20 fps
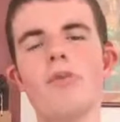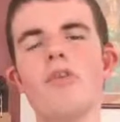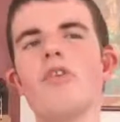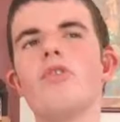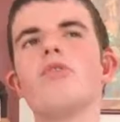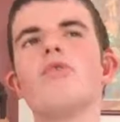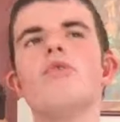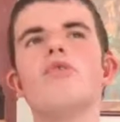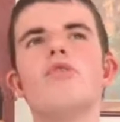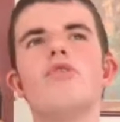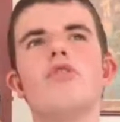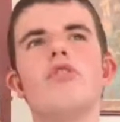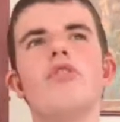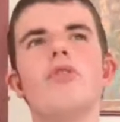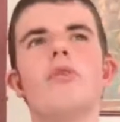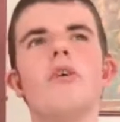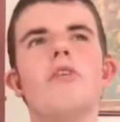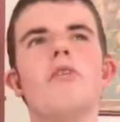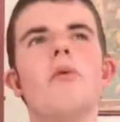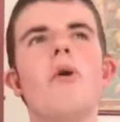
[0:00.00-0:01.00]
And it's all to do
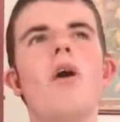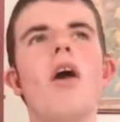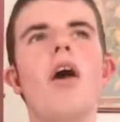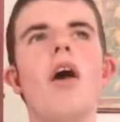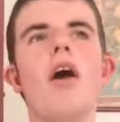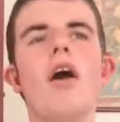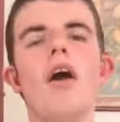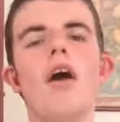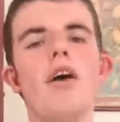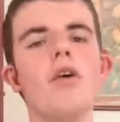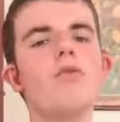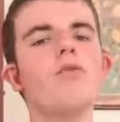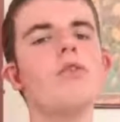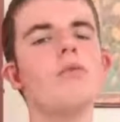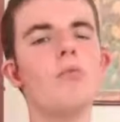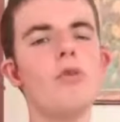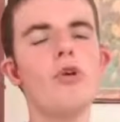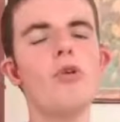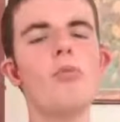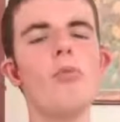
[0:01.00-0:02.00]
with how can
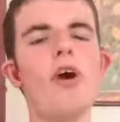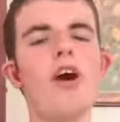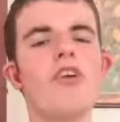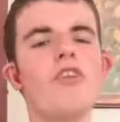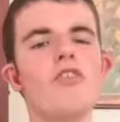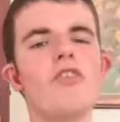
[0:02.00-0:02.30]
we move back